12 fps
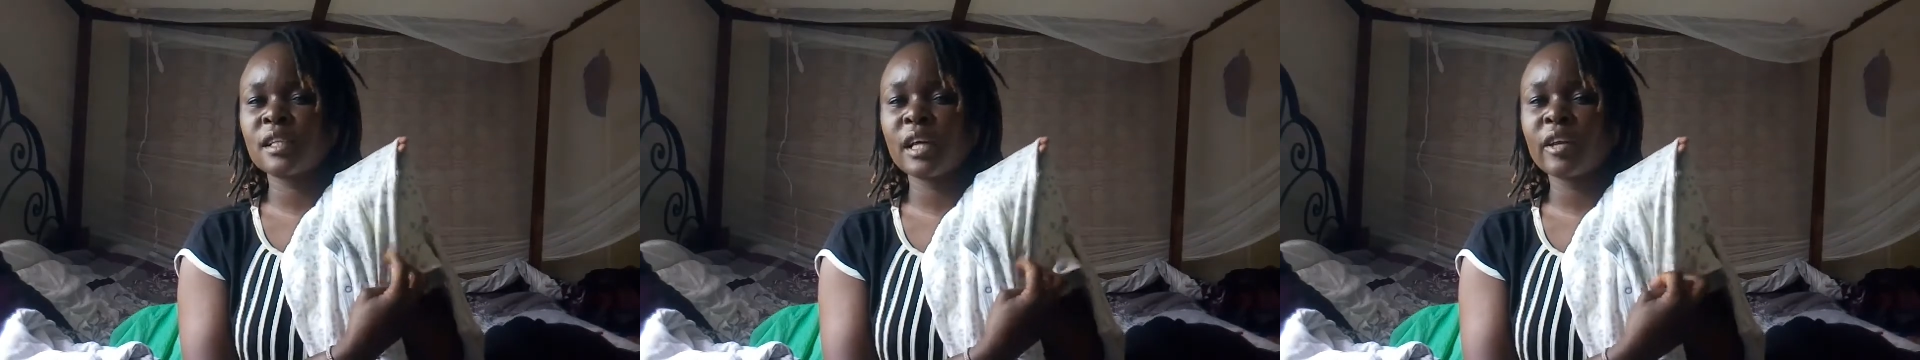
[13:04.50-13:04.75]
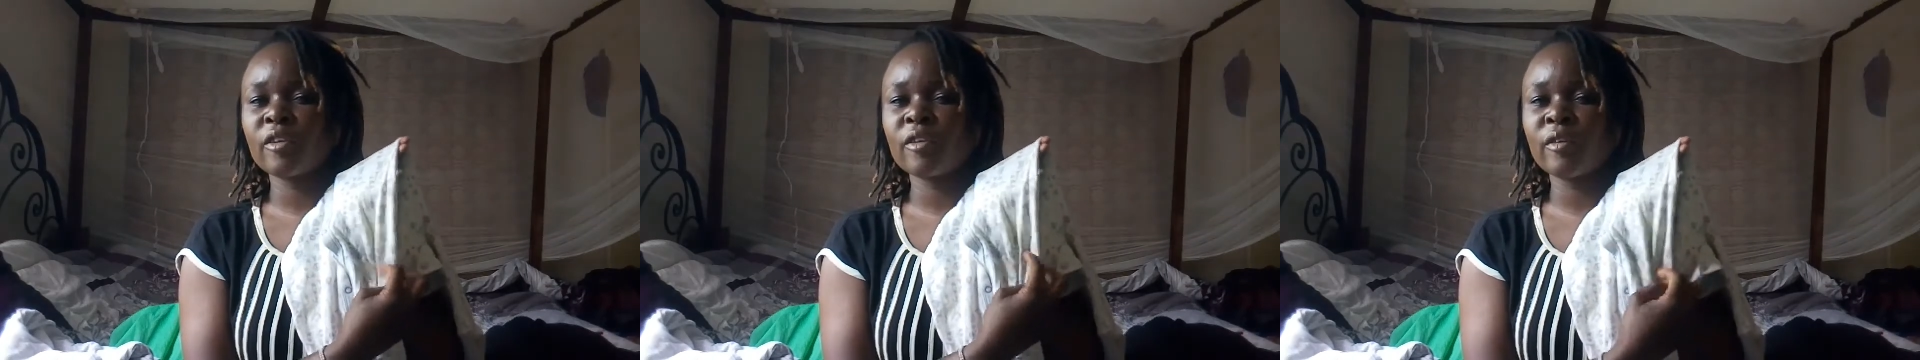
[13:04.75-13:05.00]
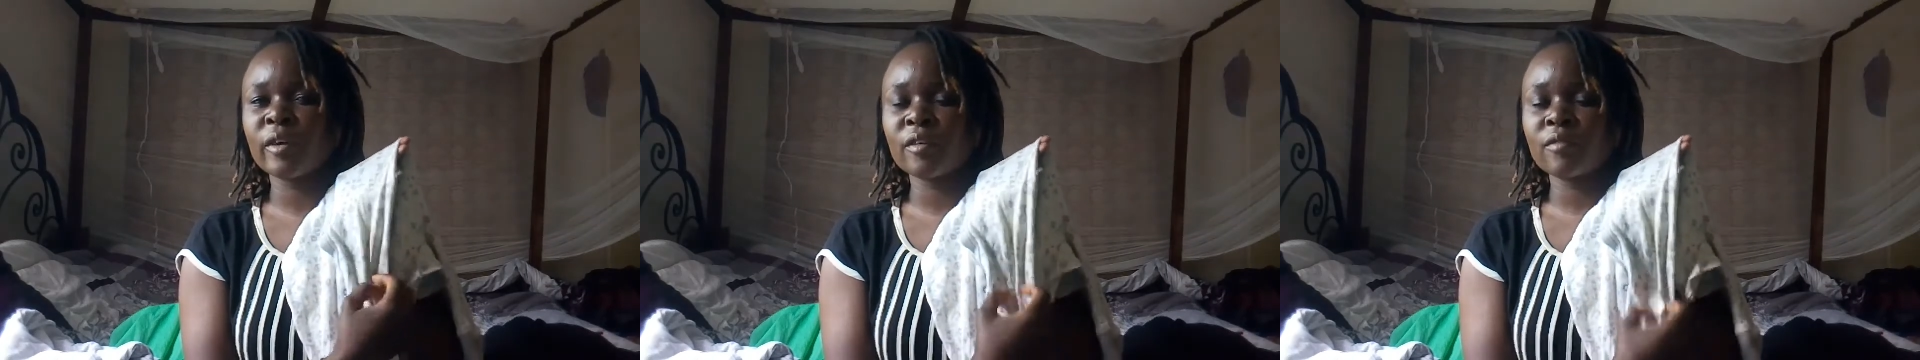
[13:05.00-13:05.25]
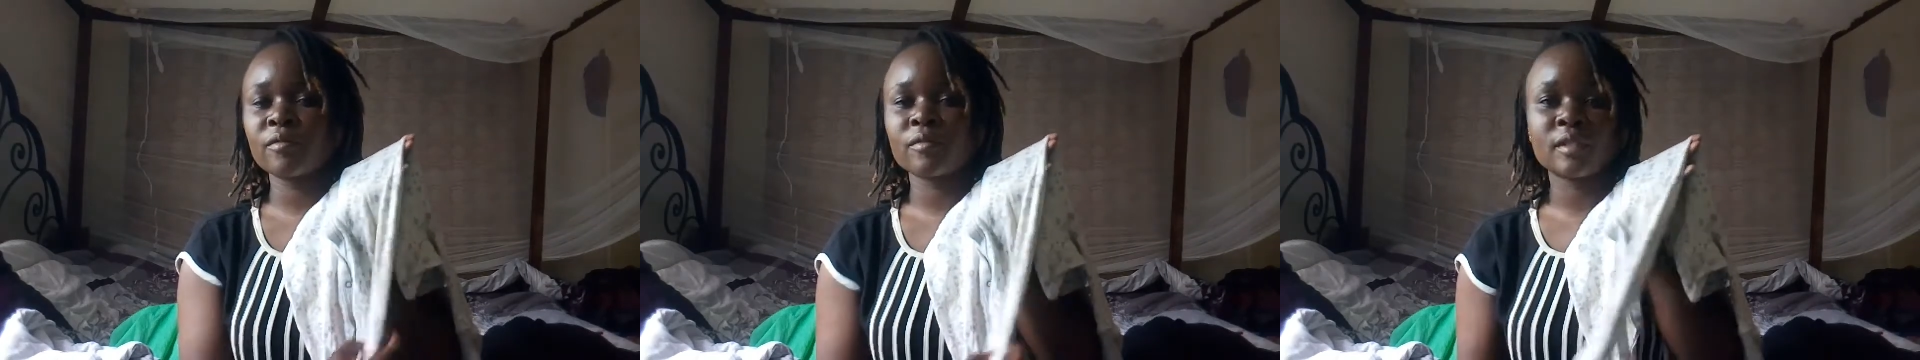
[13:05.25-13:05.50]
I don't know if
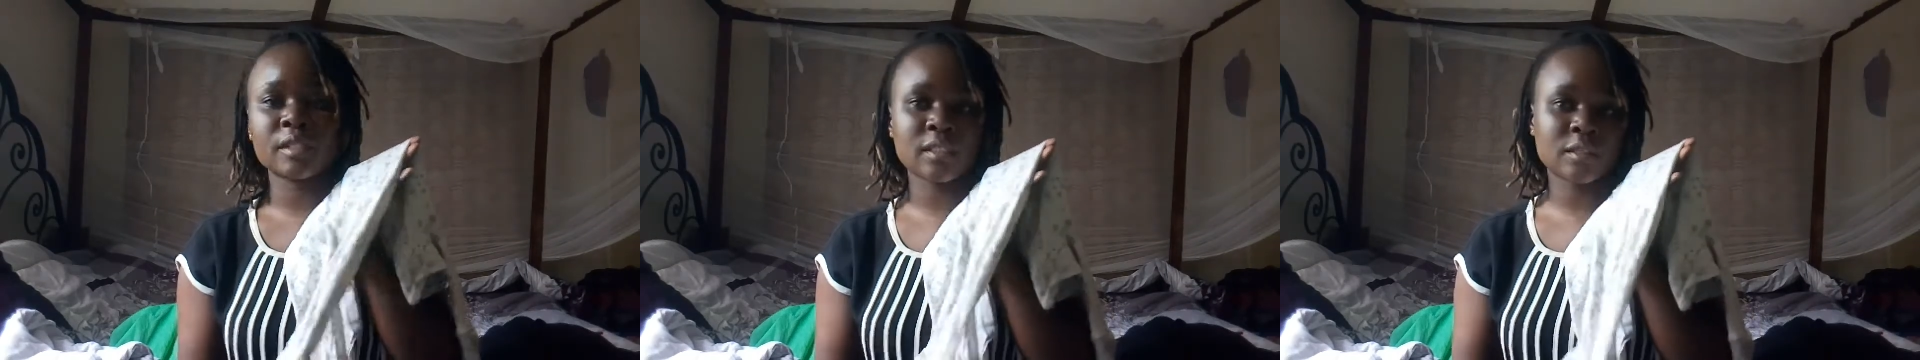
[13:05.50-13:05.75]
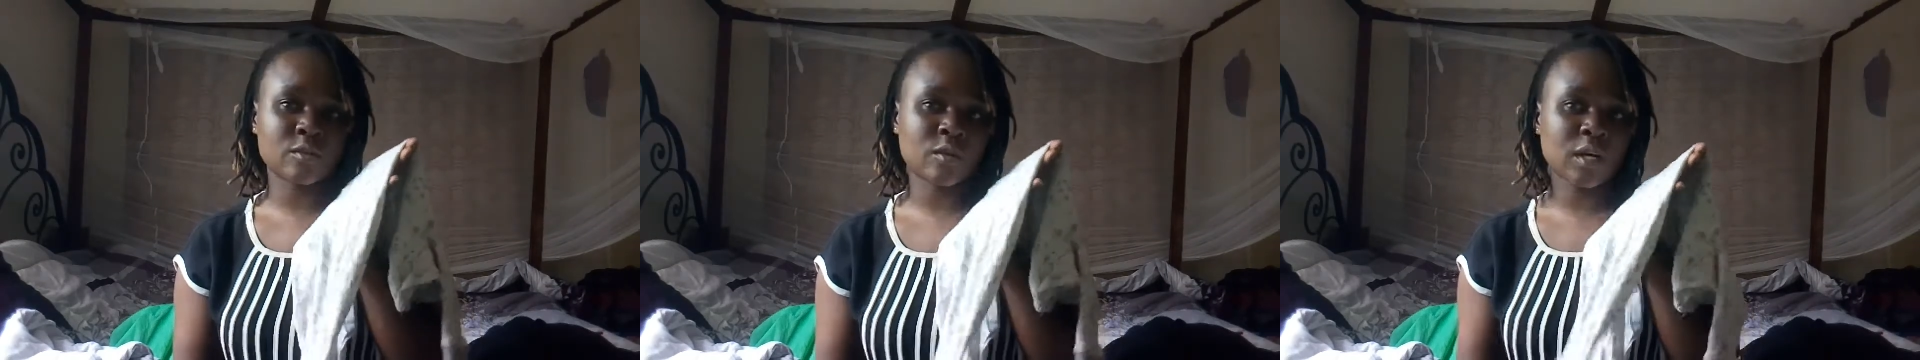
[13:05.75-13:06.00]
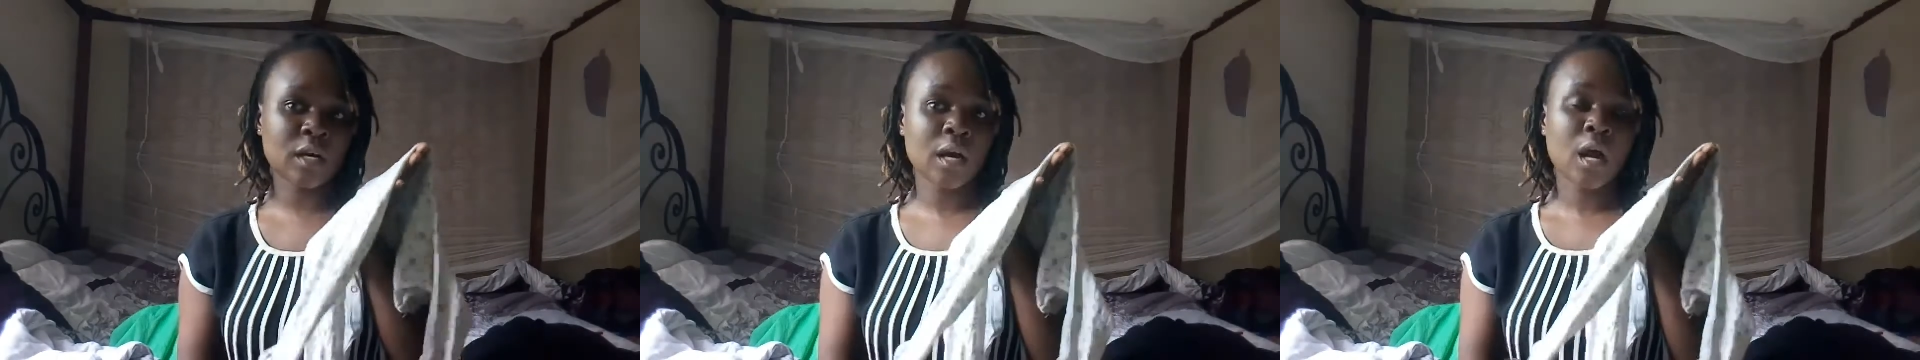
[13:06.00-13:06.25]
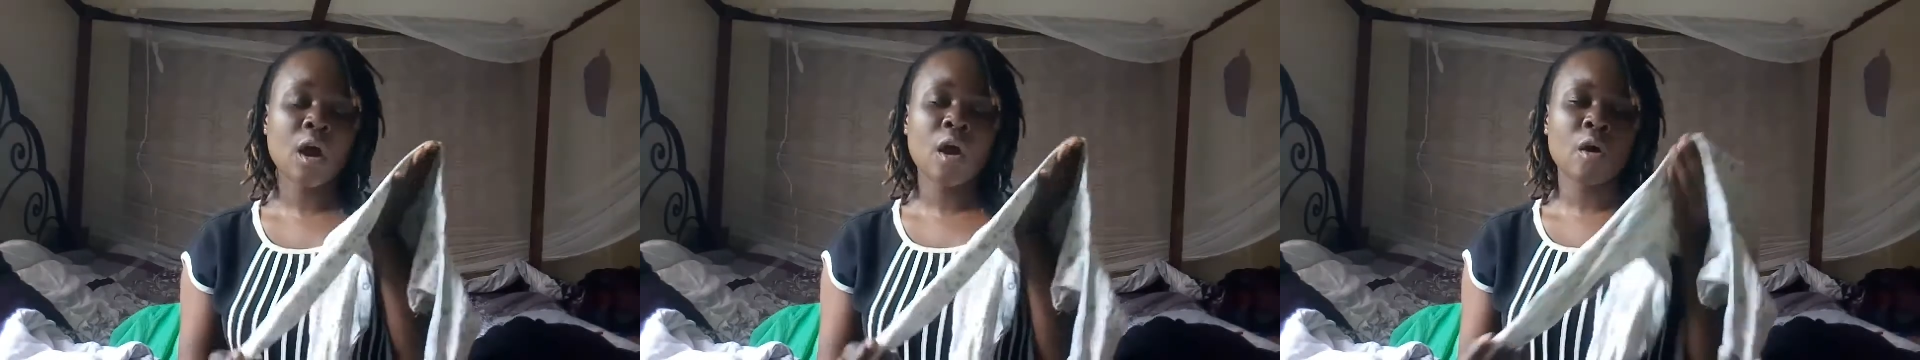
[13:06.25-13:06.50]
it's a joker.
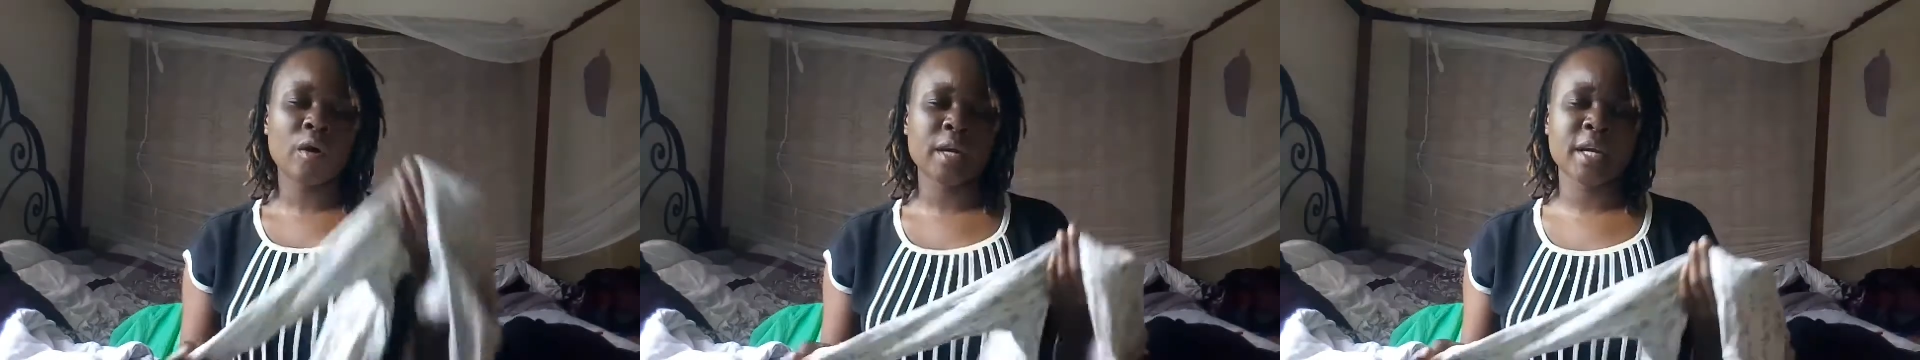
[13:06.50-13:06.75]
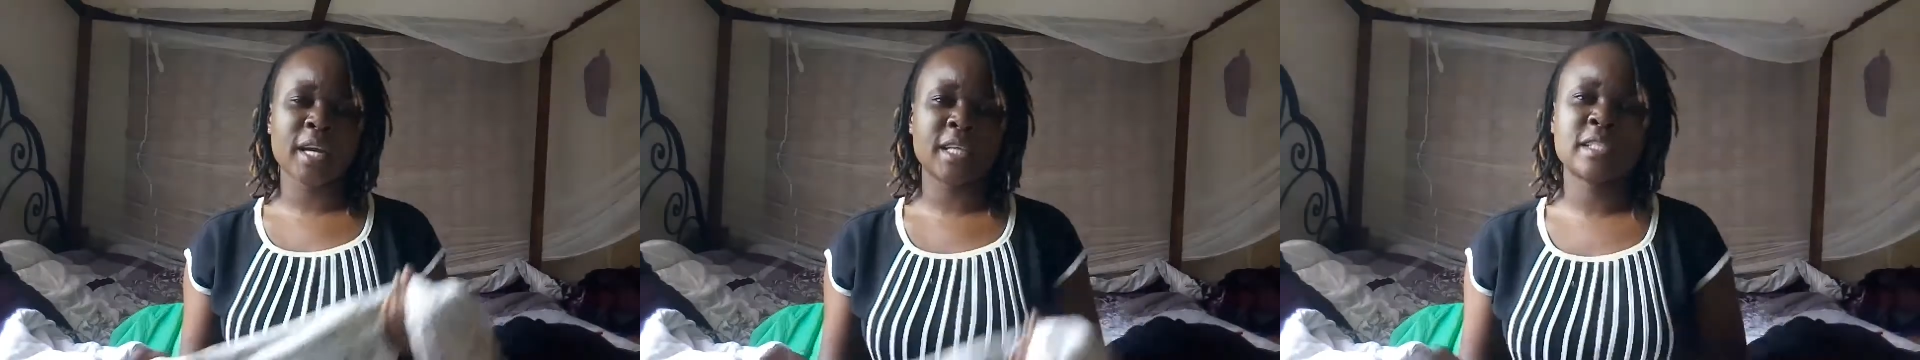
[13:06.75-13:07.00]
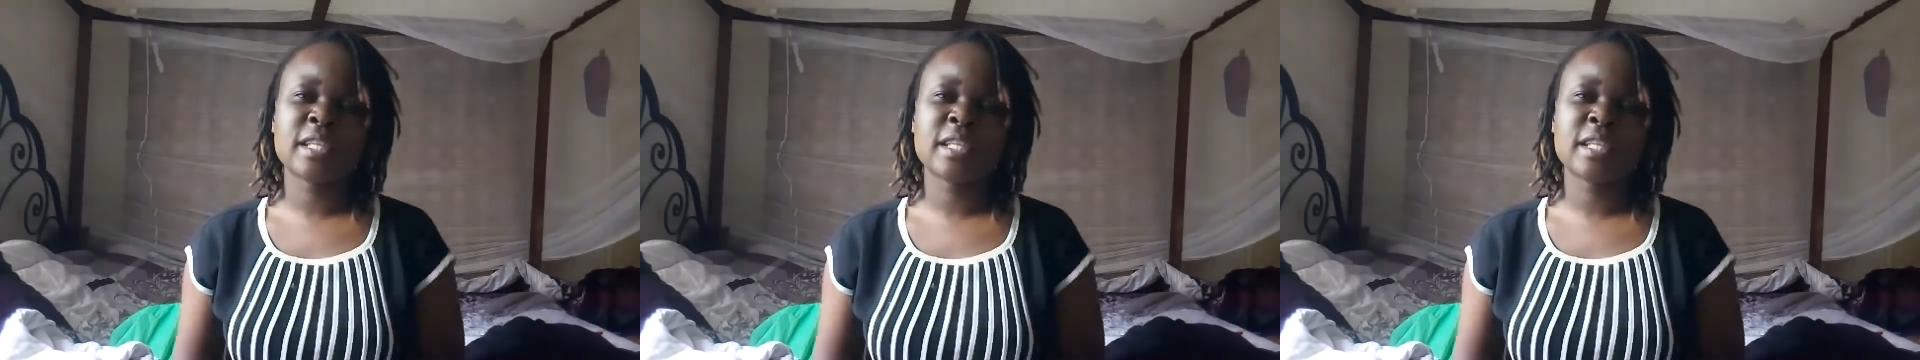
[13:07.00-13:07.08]
Okay guys,